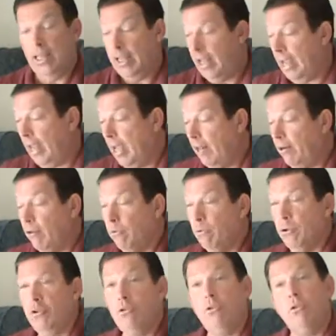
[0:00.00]
And
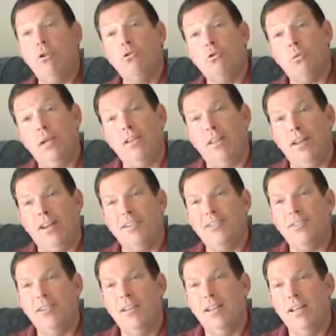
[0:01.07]
when you do those 3
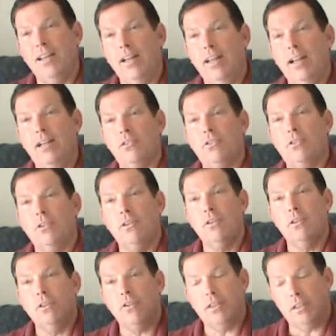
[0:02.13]
things, it's
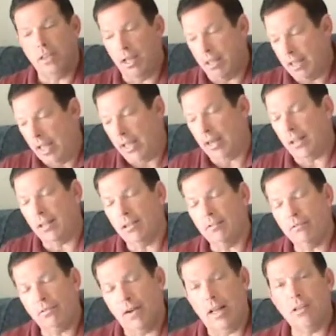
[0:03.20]
gaining
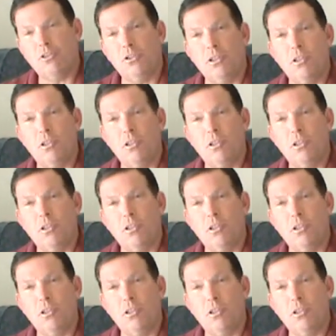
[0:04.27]
financial